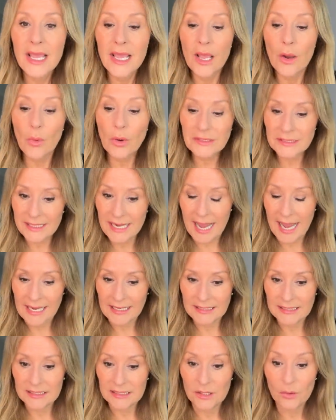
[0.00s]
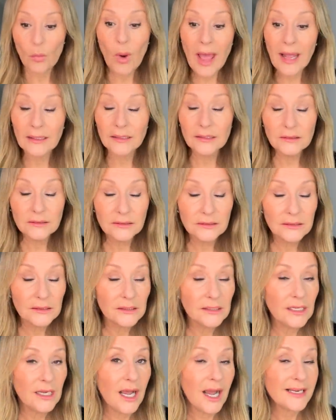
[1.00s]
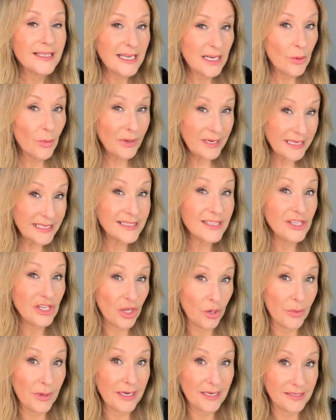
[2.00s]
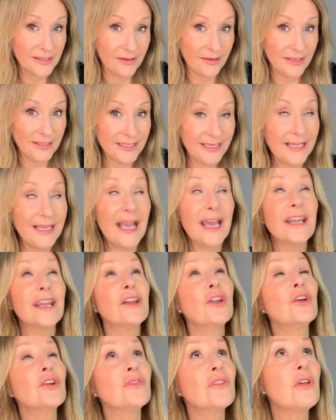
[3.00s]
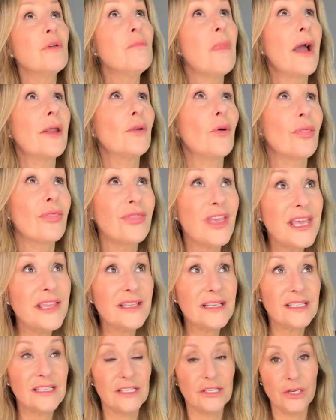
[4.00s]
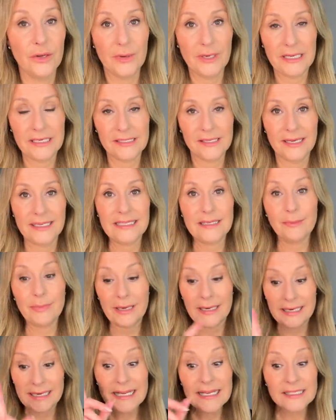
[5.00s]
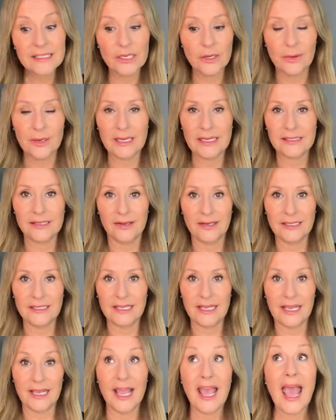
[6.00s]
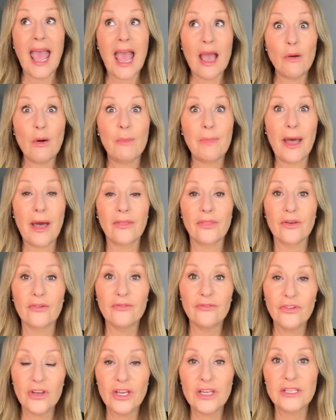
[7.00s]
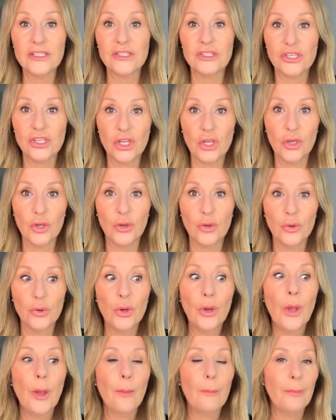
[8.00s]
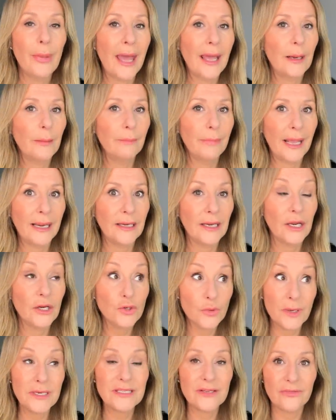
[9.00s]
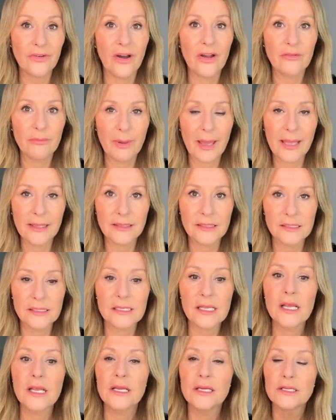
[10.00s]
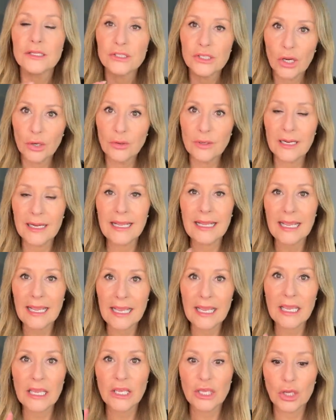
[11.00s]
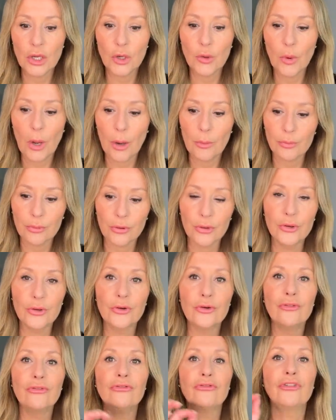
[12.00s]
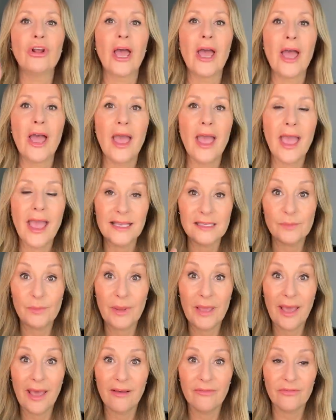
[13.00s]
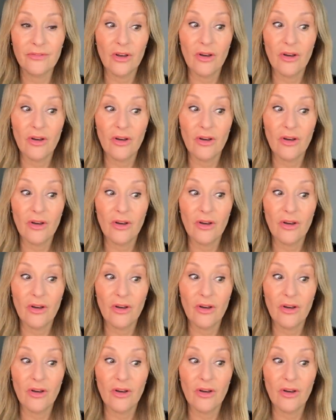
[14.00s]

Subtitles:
What's next? Well, I tell you what is new and exciting, and a lot of you might not think this is new and exciting, but it is new and exciting. How about the first new patent pending, 25 patents, totally EU approved SPF